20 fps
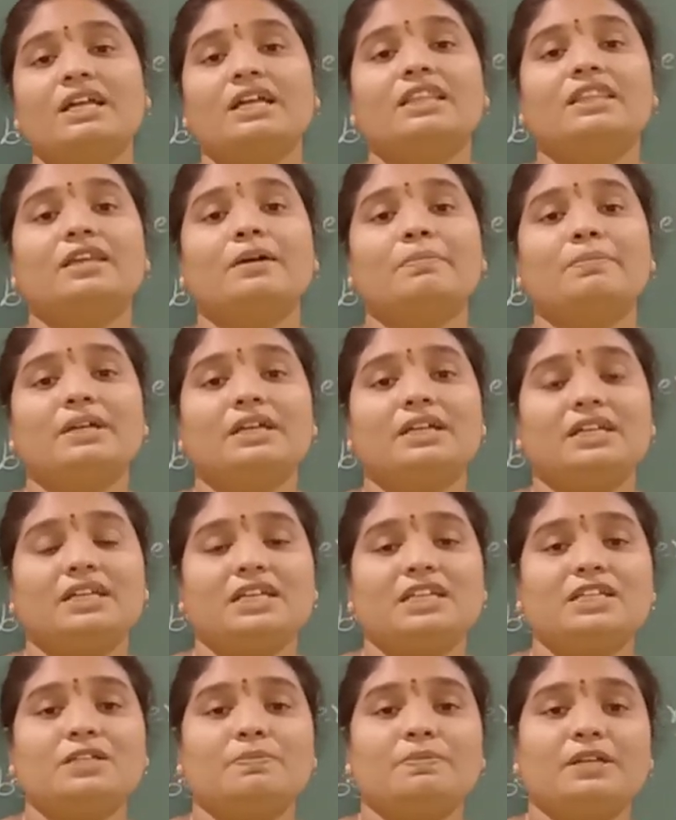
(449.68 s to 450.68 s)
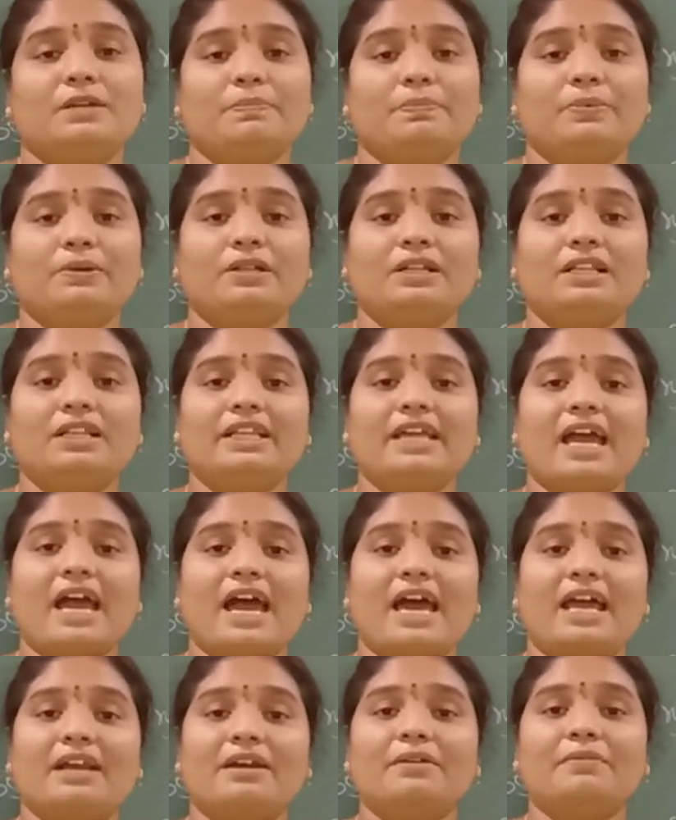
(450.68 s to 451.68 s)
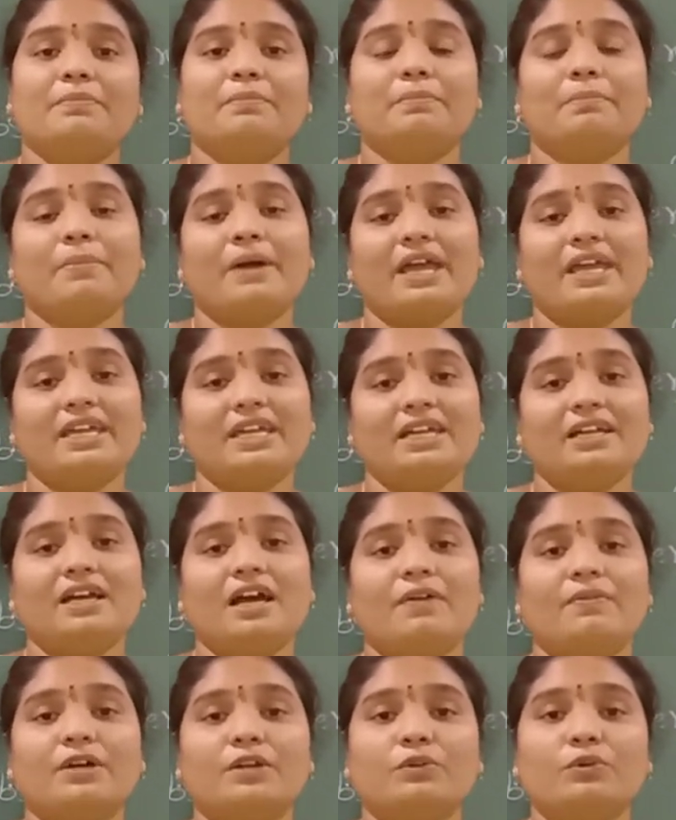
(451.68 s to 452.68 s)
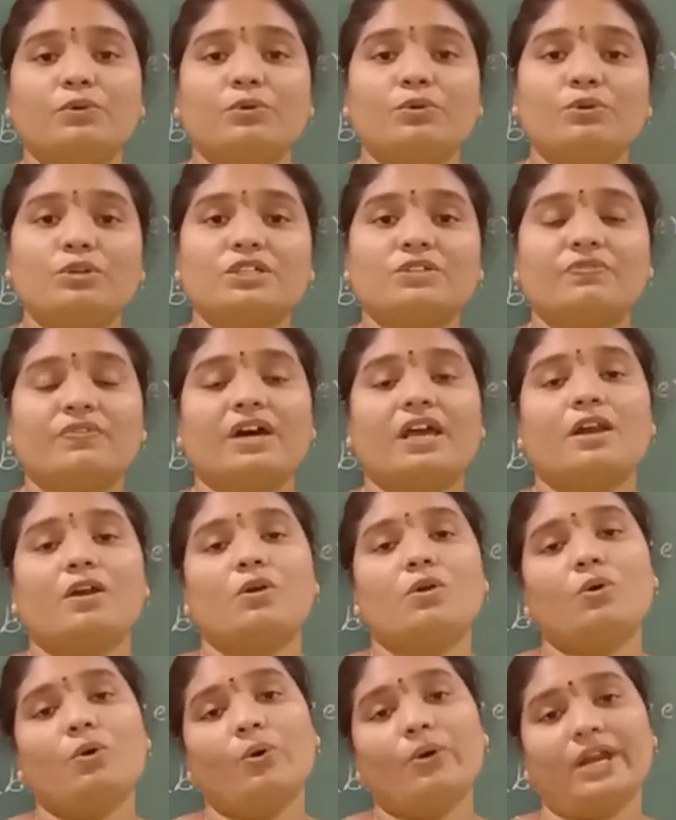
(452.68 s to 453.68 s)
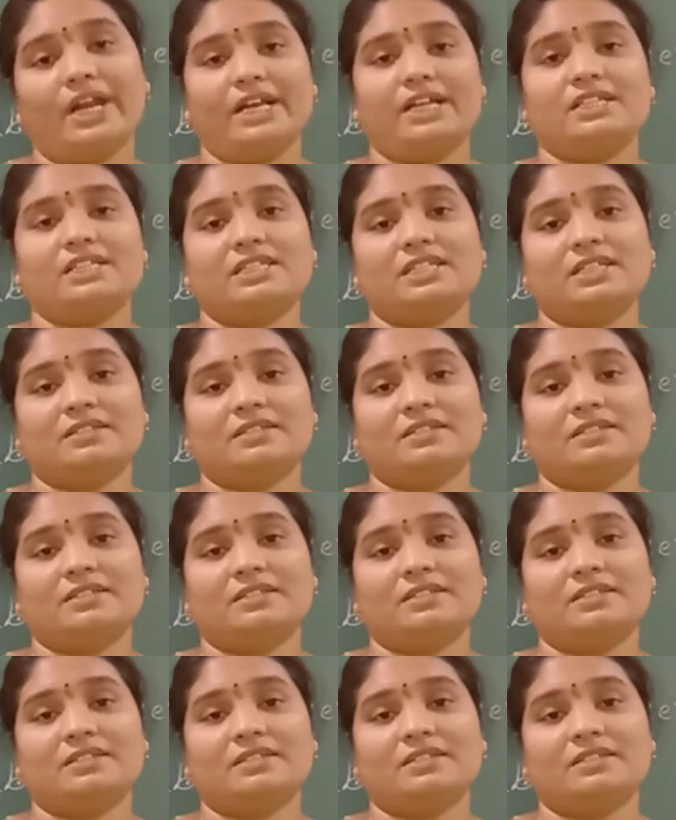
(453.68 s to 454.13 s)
The British people, they are buying our goods for low rates.